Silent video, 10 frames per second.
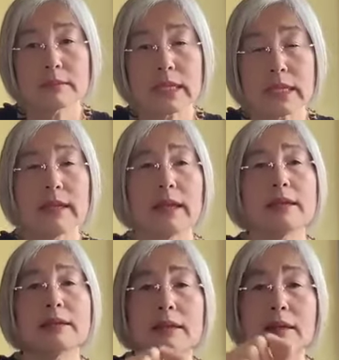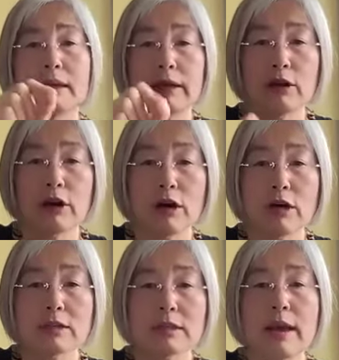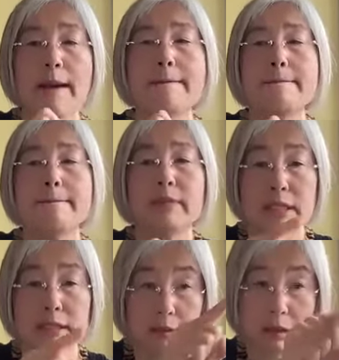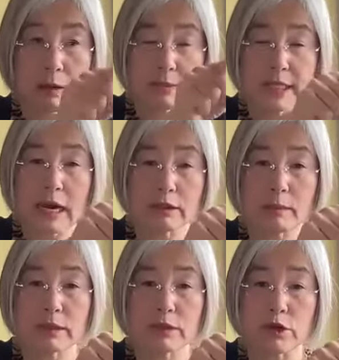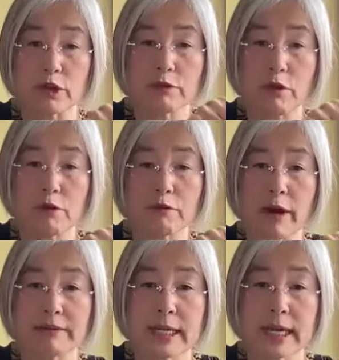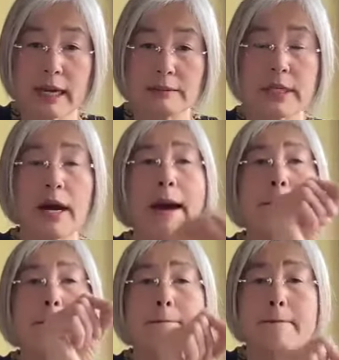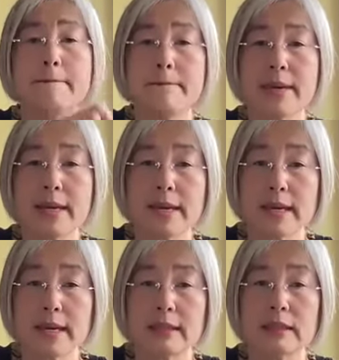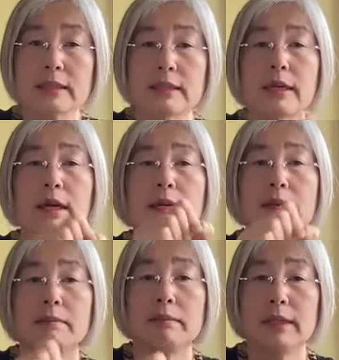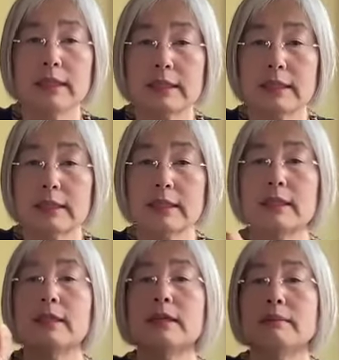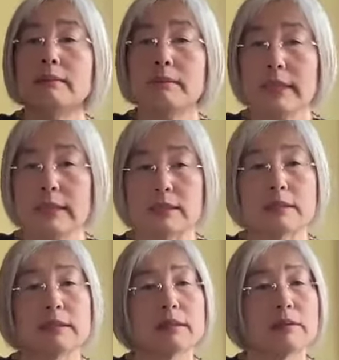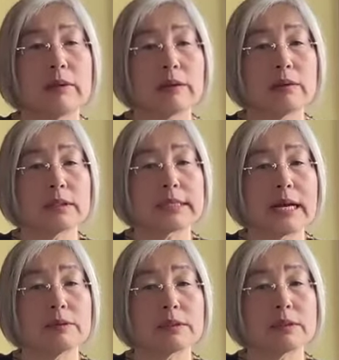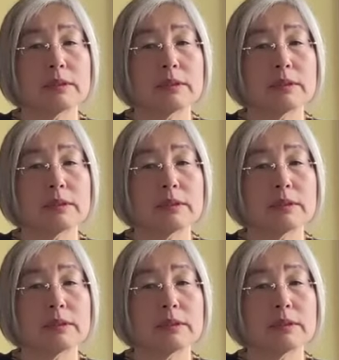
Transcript: And then later on, it comes out about 3, 4, 5 times. Meet, meet, meet. Regular sound.